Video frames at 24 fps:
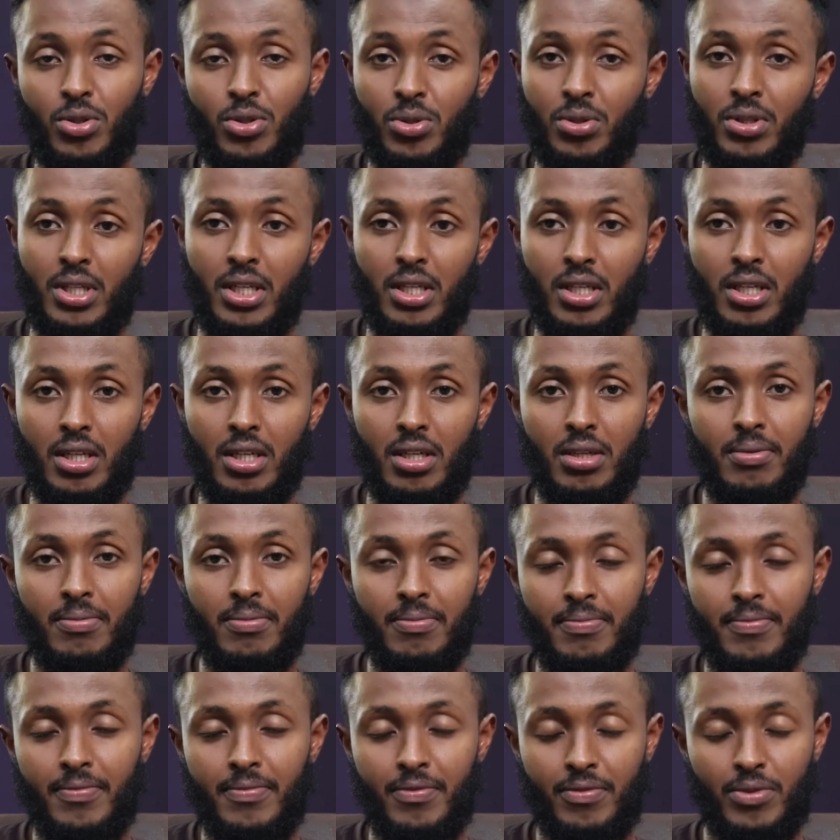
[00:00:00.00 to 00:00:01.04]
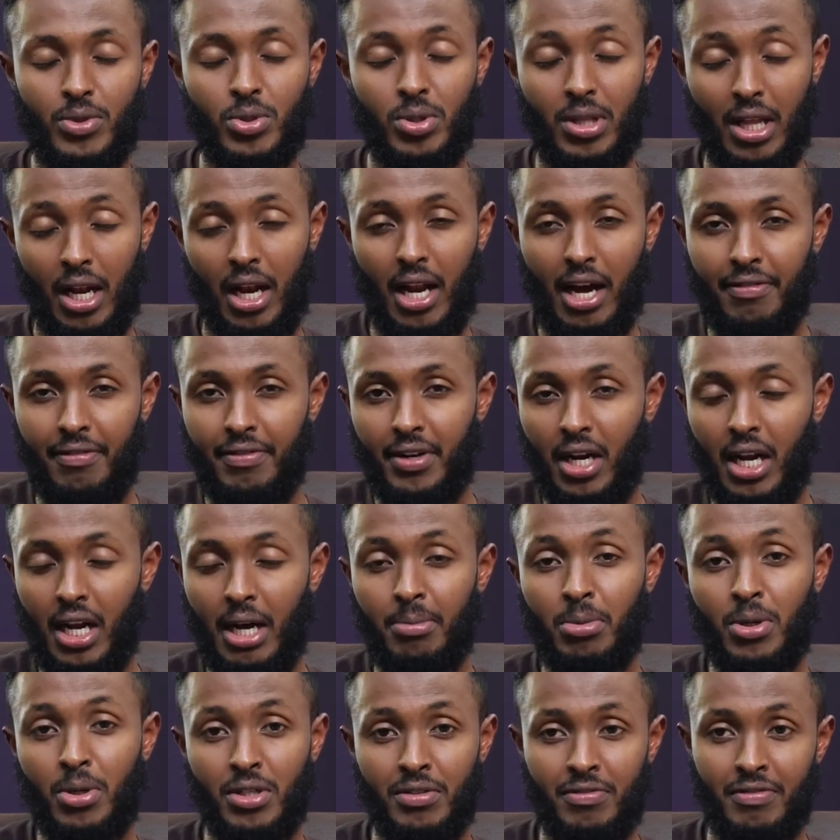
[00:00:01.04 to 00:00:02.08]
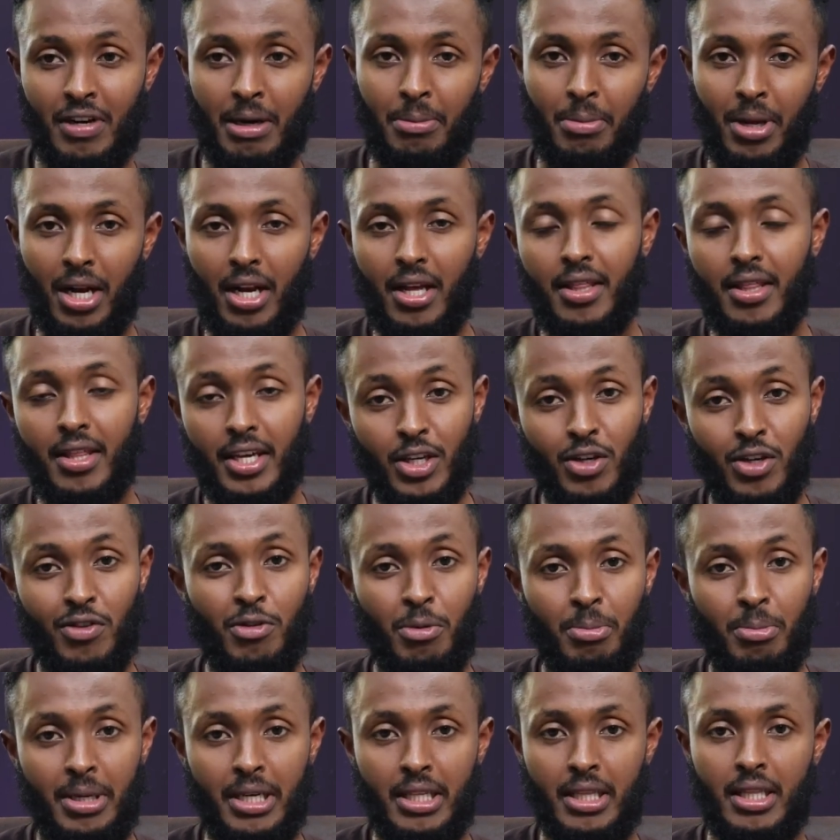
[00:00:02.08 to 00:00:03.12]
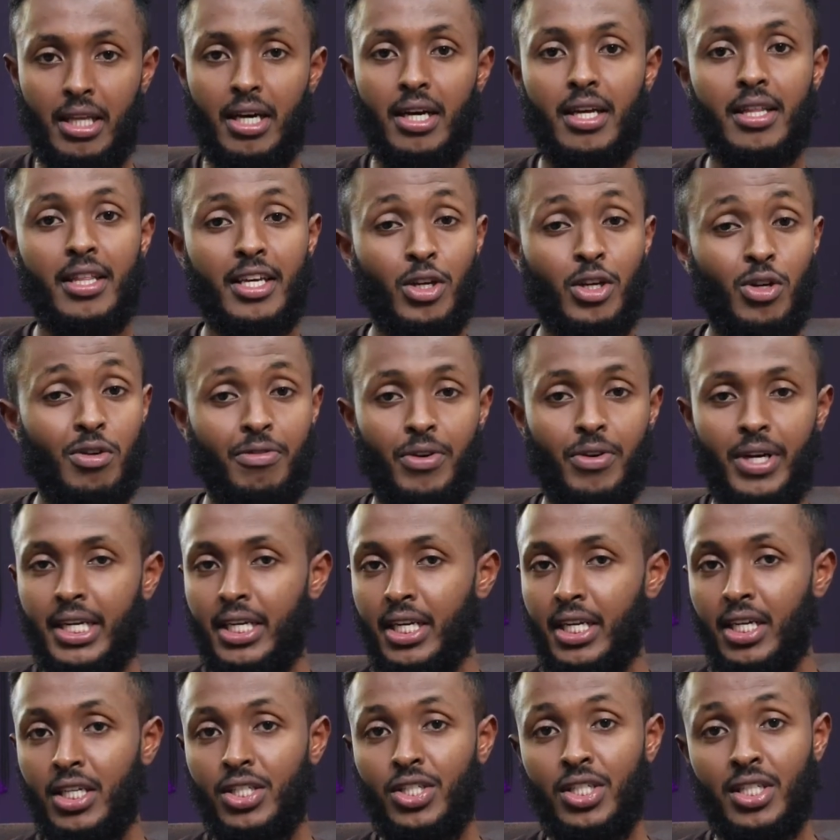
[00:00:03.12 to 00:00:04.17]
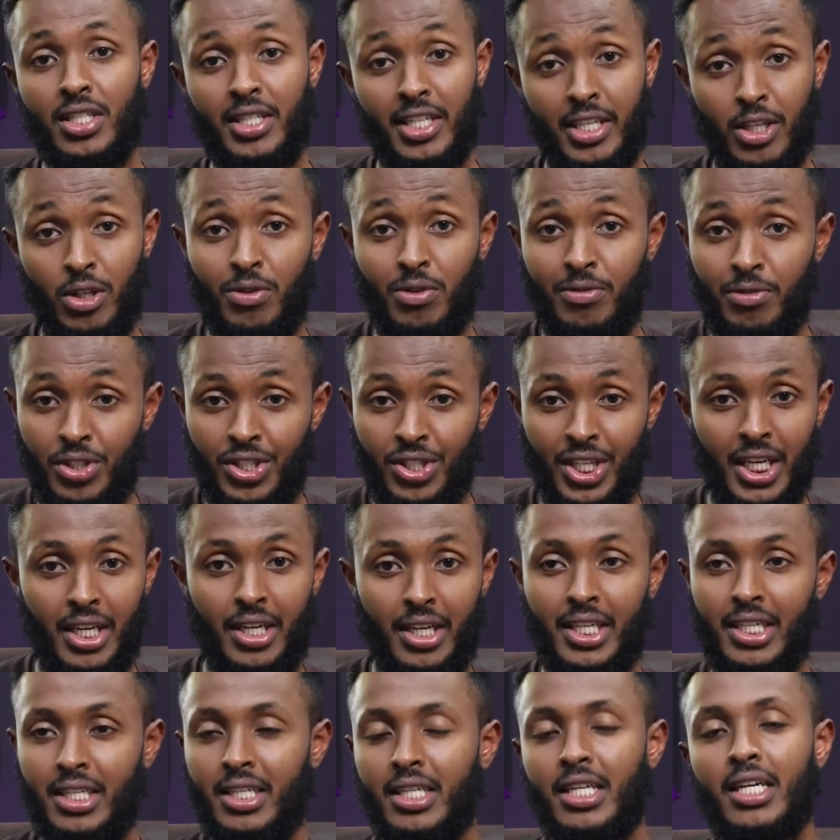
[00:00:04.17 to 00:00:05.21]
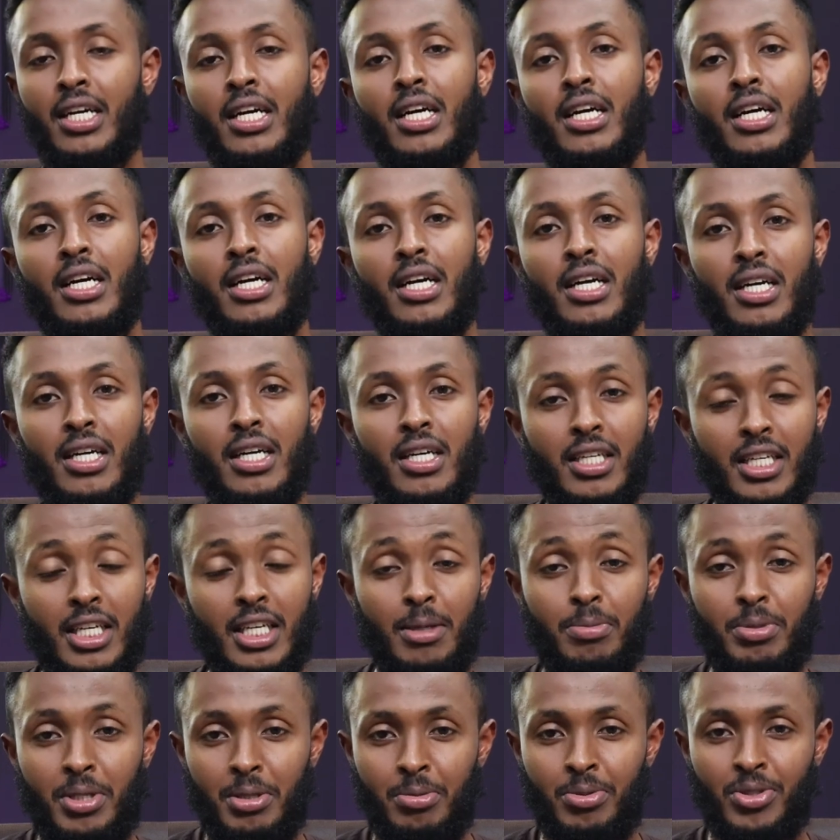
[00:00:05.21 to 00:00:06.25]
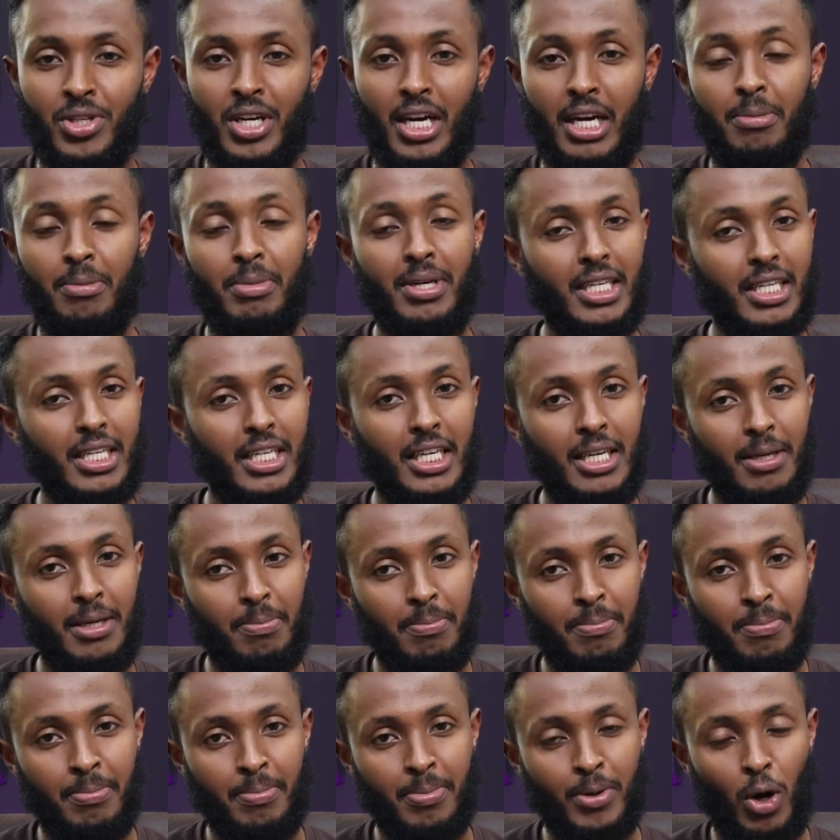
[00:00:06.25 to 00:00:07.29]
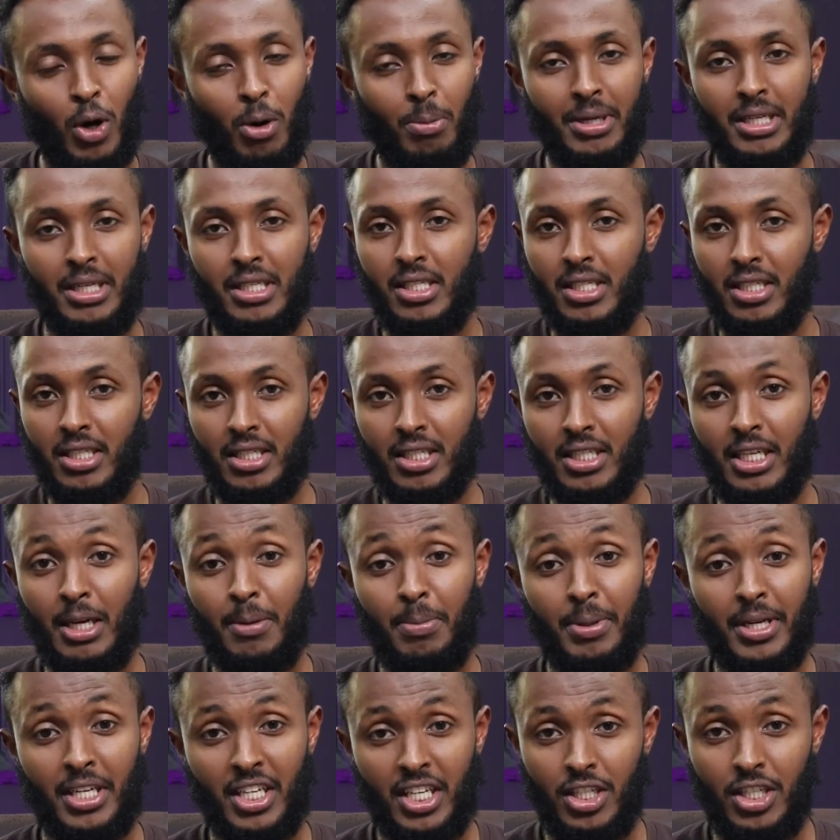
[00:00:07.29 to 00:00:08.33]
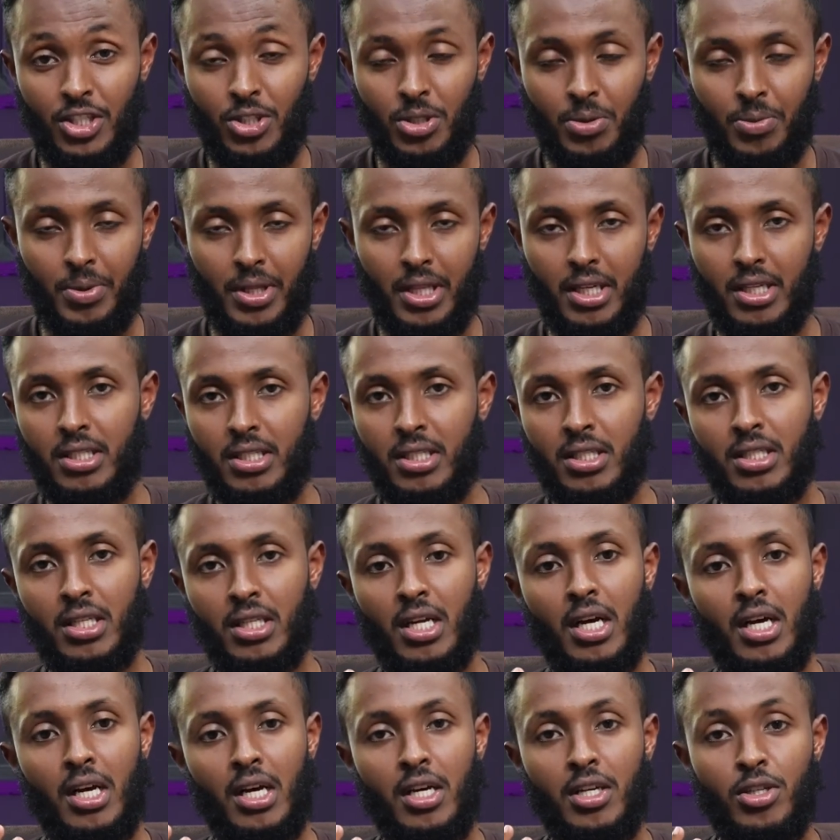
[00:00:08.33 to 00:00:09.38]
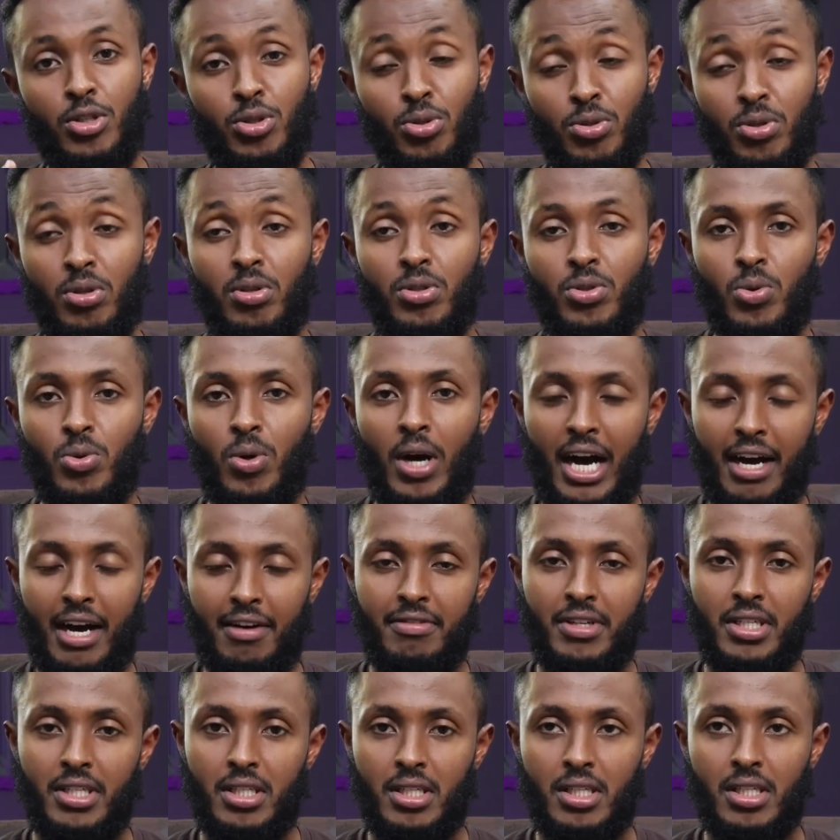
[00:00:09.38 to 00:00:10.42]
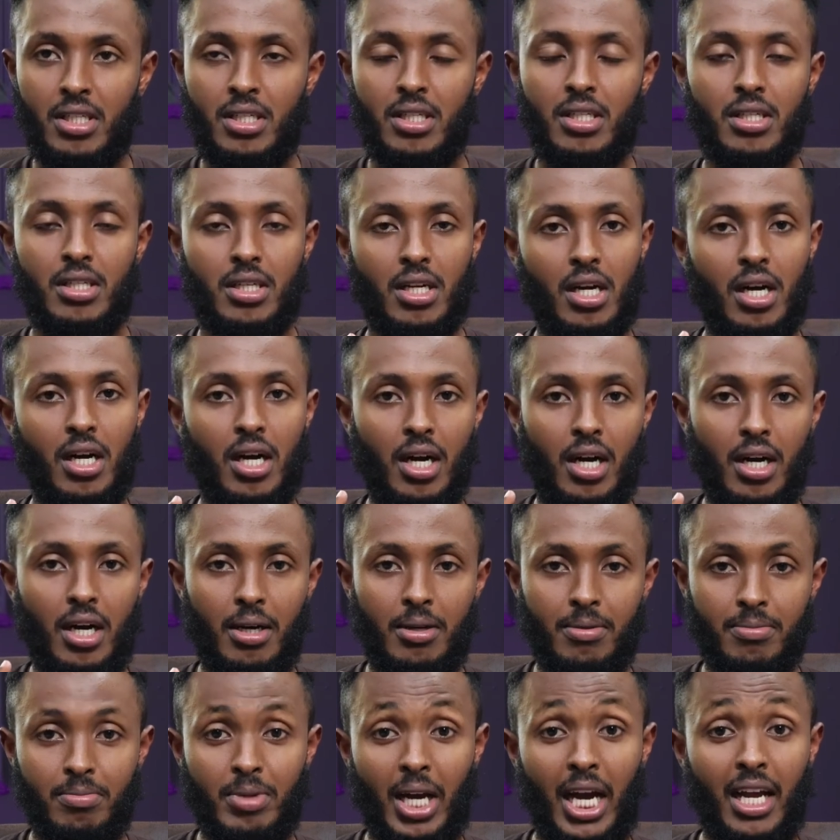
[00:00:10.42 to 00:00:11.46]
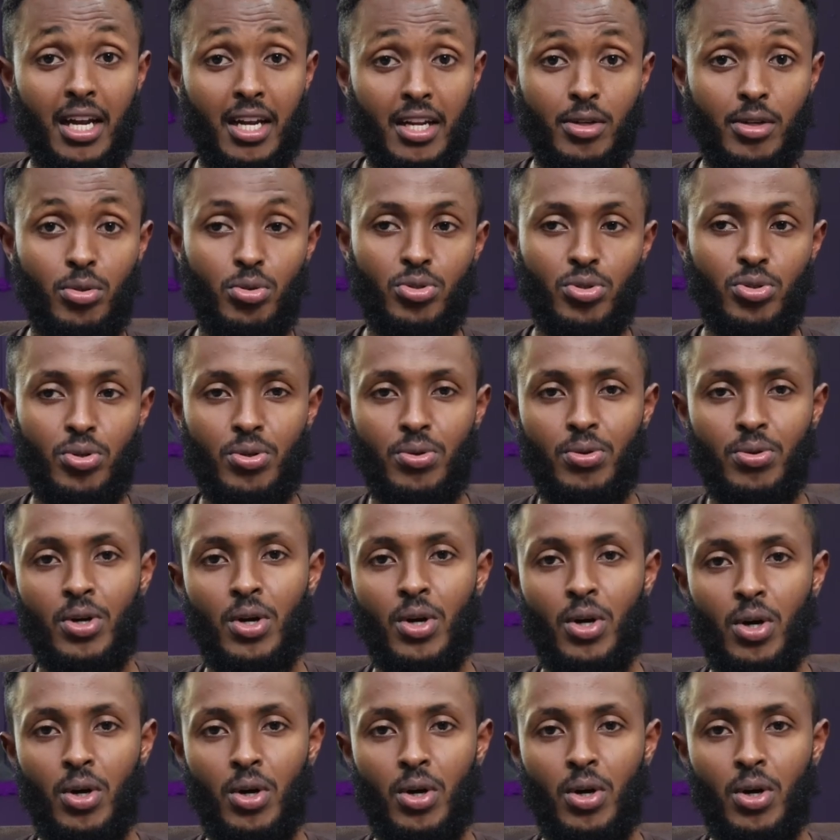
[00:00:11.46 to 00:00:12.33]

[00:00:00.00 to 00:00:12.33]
To the Laughing Lab Coat family, thank you for being there. Thank you for engaging. Thank you for sharing. Keep subscribing, keep commenting, keep engaging with us. To those who haven't, kindly do so.